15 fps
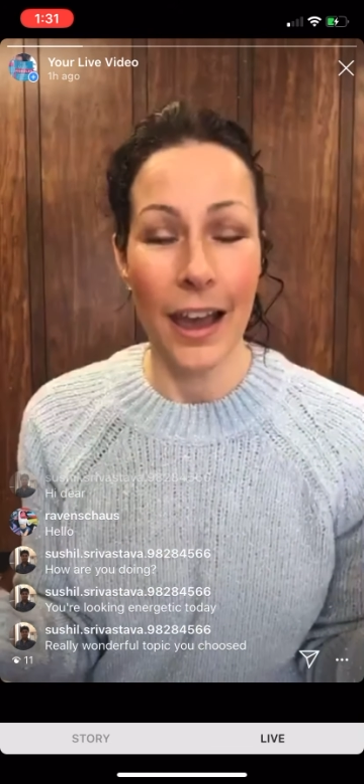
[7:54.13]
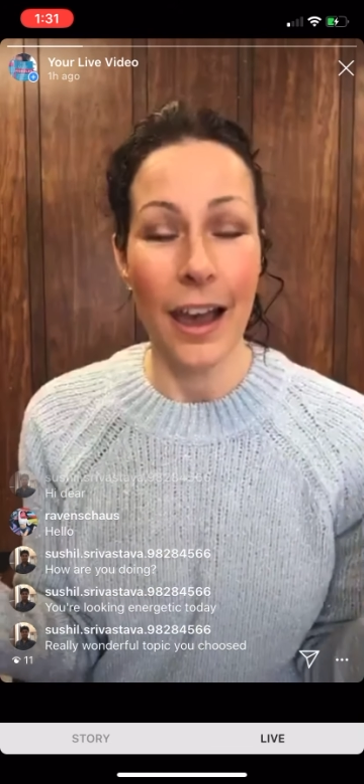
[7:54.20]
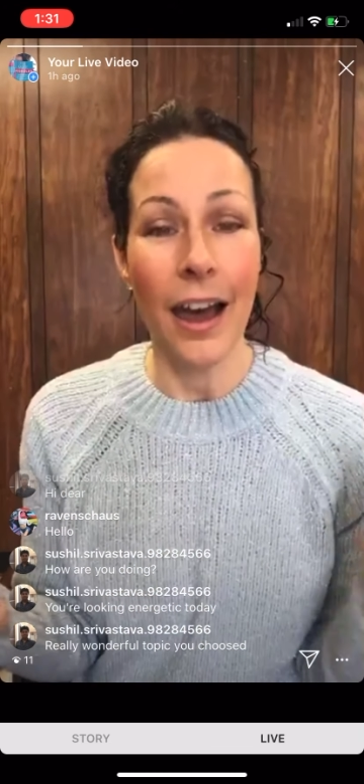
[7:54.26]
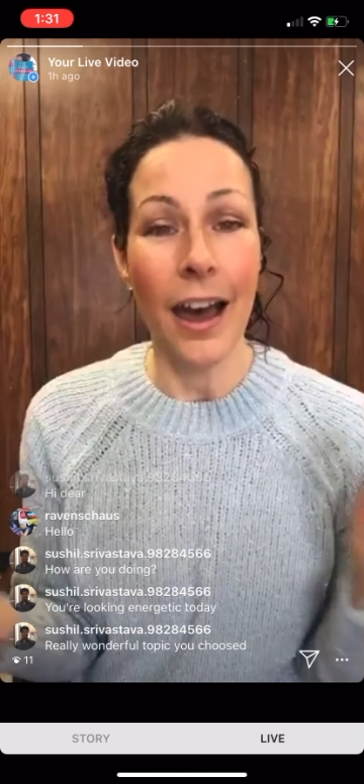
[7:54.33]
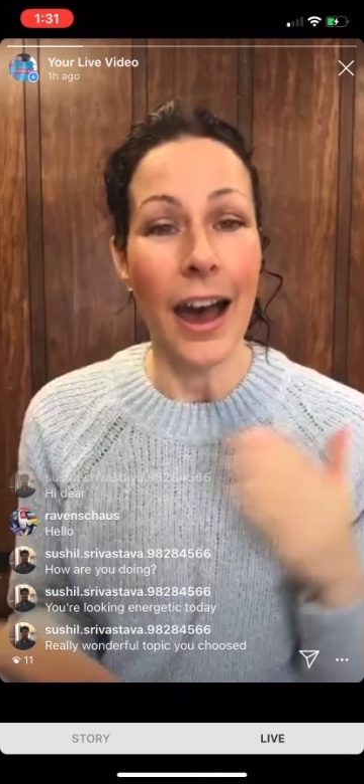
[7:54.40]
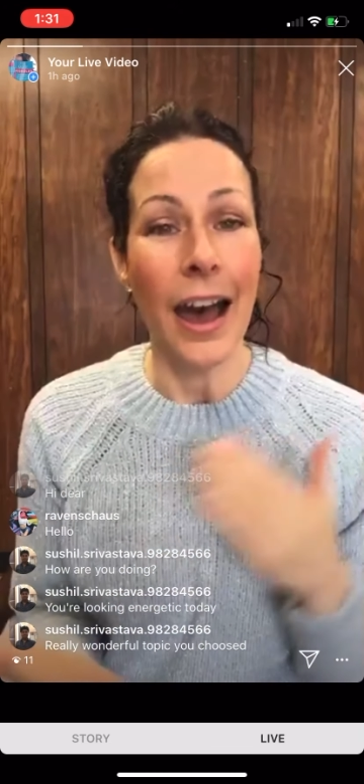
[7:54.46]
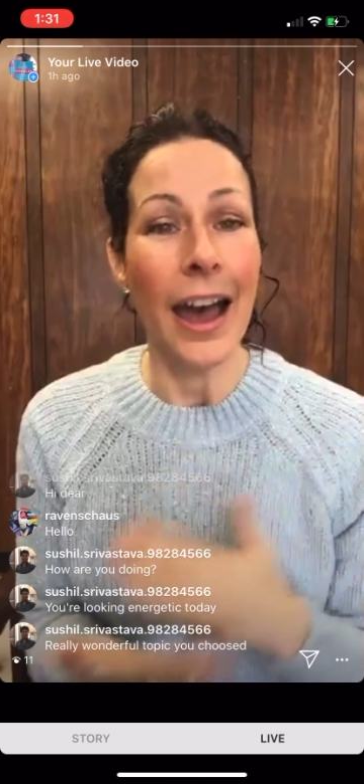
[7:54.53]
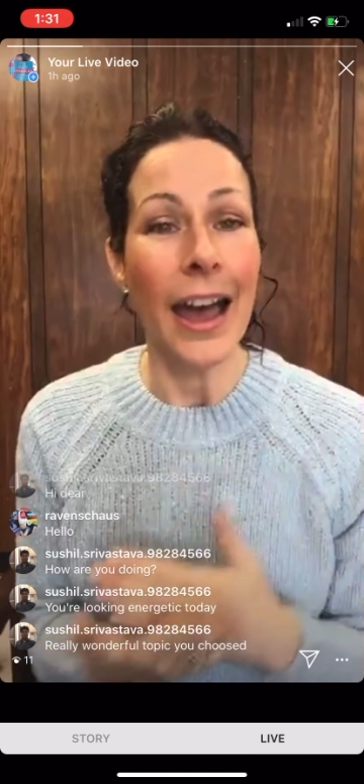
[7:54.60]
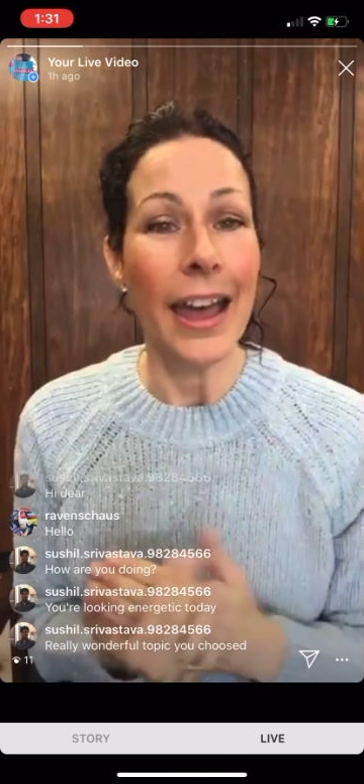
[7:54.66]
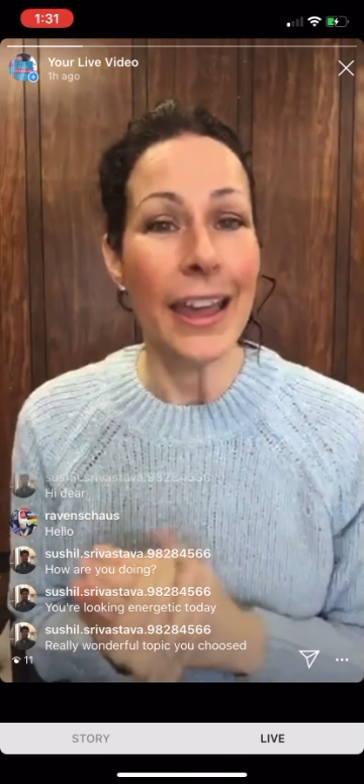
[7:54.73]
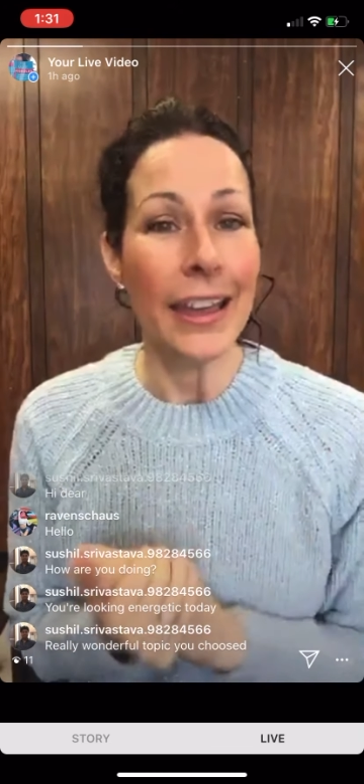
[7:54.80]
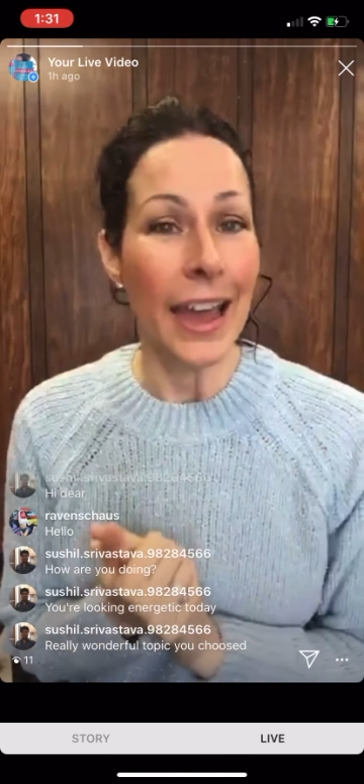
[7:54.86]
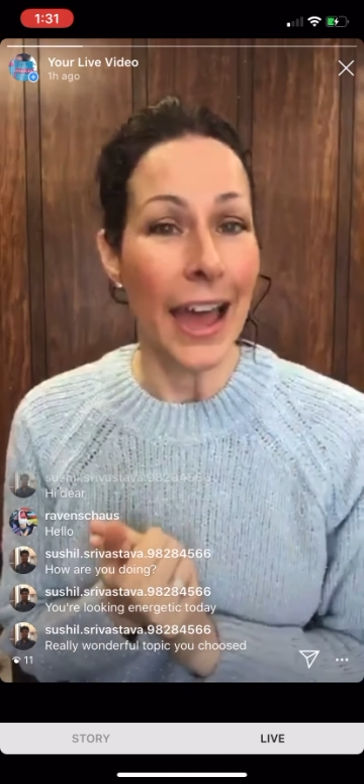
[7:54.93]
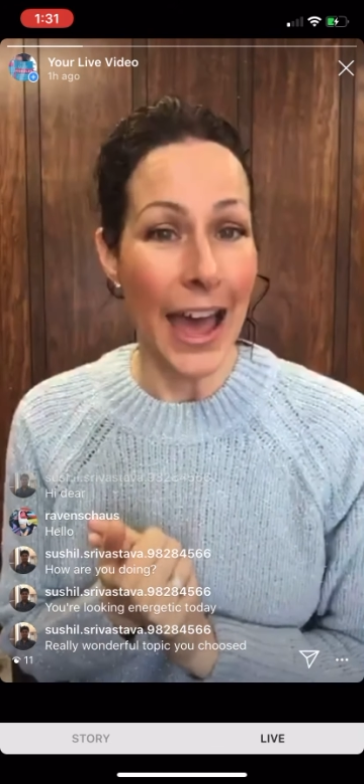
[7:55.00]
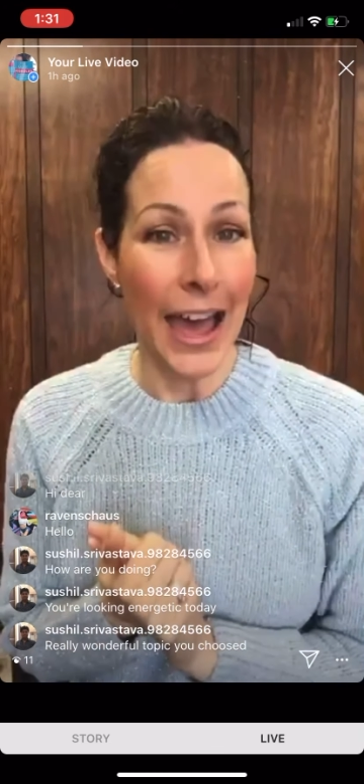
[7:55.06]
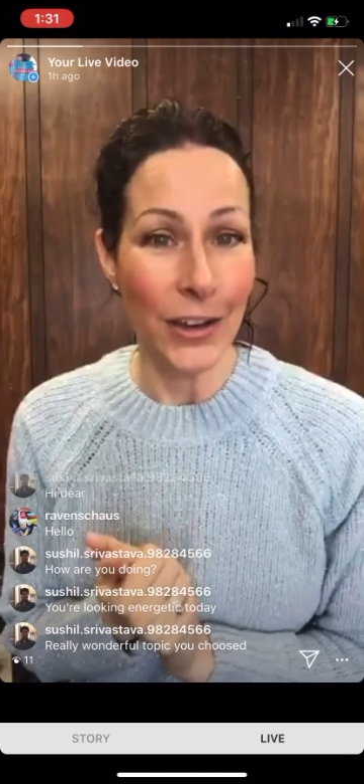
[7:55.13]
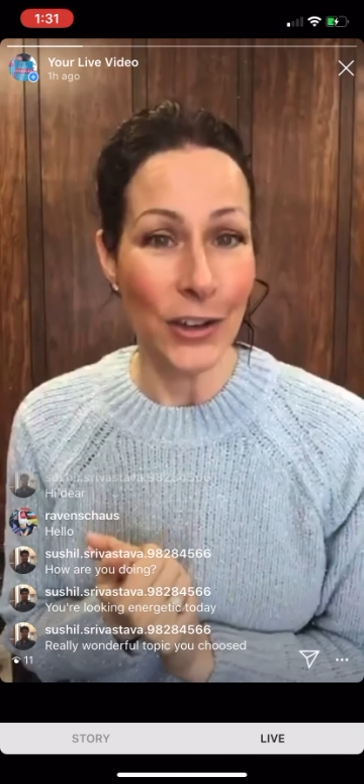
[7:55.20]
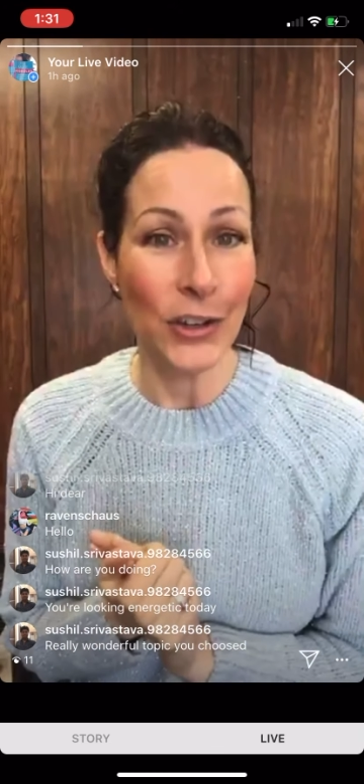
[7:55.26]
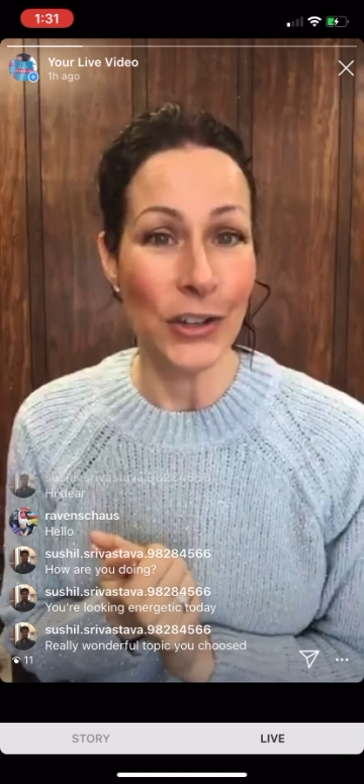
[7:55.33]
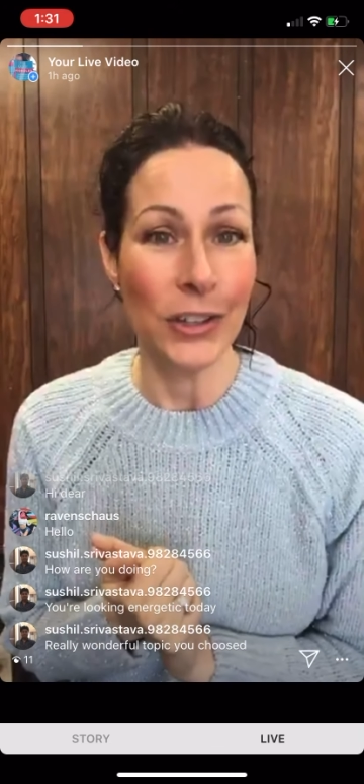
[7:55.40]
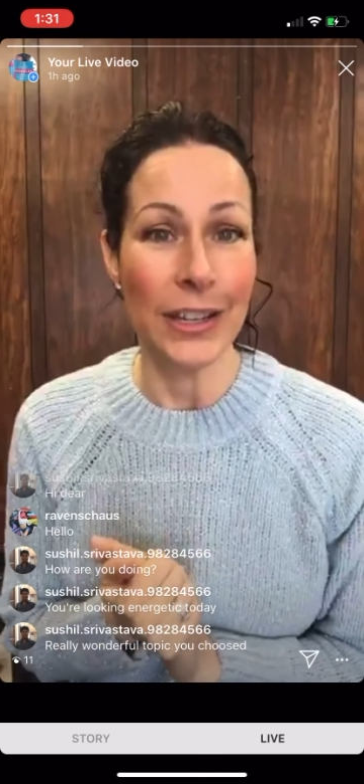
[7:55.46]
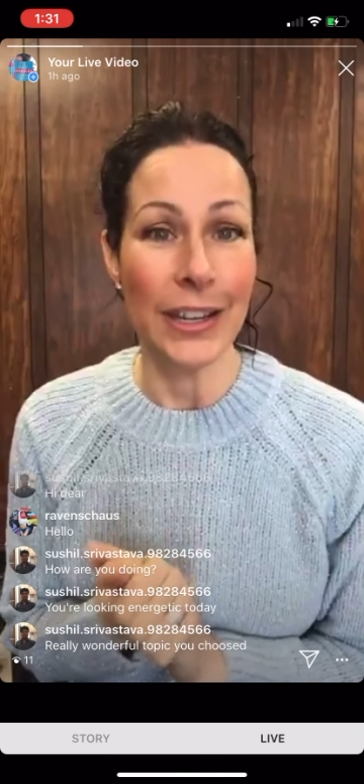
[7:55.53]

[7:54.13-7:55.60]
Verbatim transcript: I actually